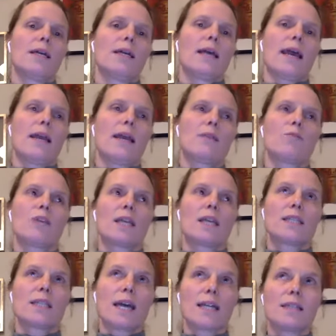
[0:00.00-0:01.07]
Right. And what I
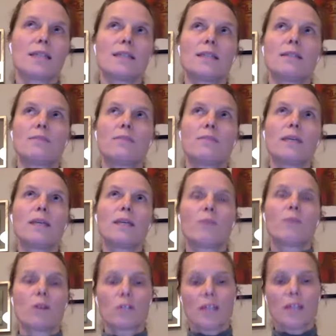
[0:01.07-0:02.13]
started this week,
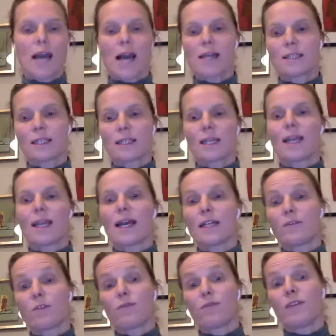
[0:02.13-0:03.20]
because I asked the
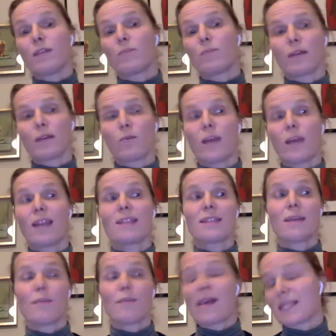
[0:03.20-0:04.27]
client for feedback, when is
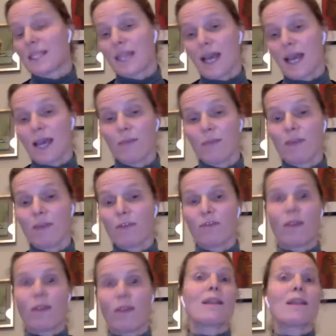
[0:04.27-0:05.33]
their best time? Every
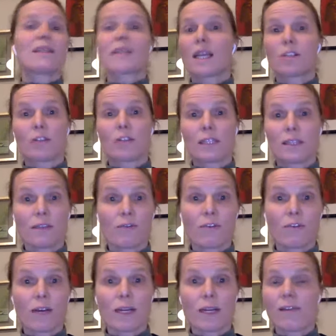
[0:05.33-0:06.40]
family schedule is
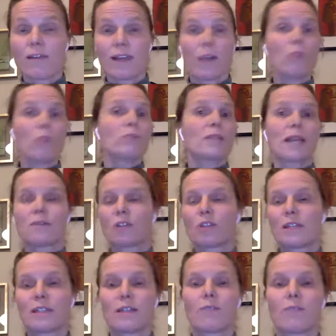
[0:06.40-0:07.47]
different, every home schedule
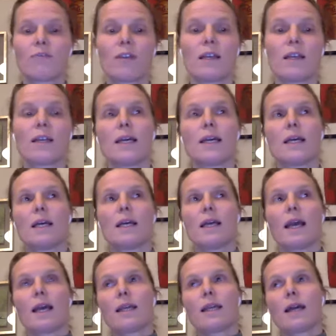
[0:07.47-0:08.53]
is different.
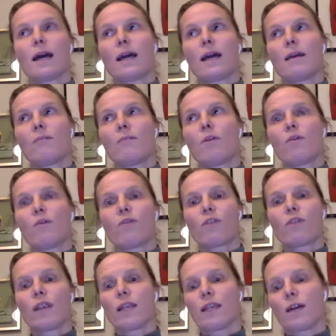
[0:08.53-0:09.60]
And I am
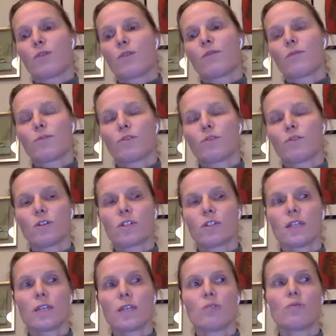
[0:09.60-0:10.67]
offering now from
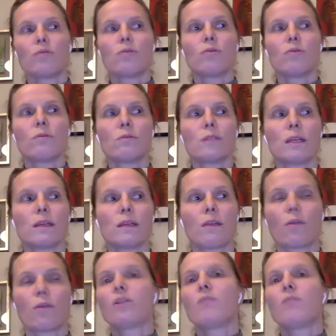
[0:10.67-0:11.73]
Thursday 2
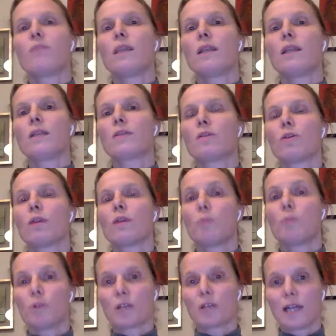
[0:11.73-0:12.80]
30 minutes early
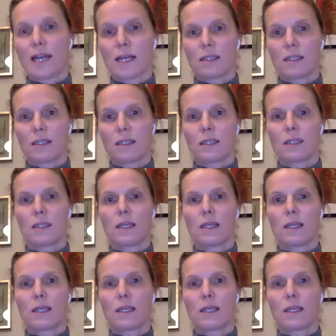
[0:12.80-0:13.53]
bird classes.